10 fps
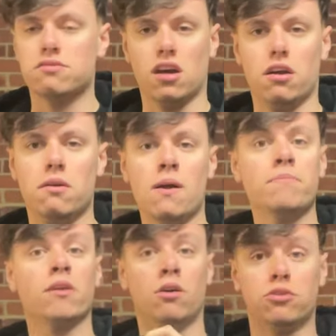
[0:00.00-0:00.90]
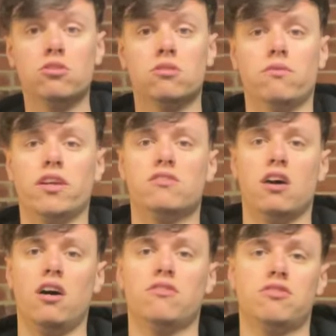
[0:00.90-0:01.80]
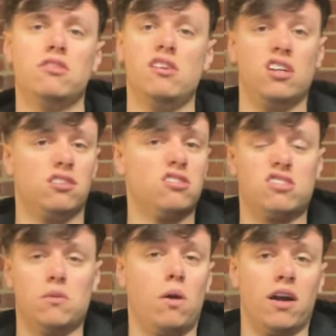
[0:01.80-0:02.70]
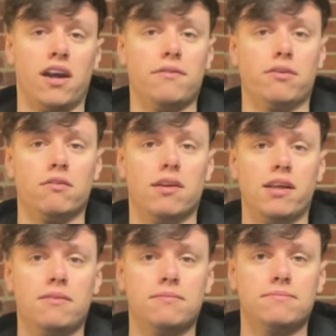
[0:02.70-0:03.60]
So I'll do some research and just see what I can get for it really.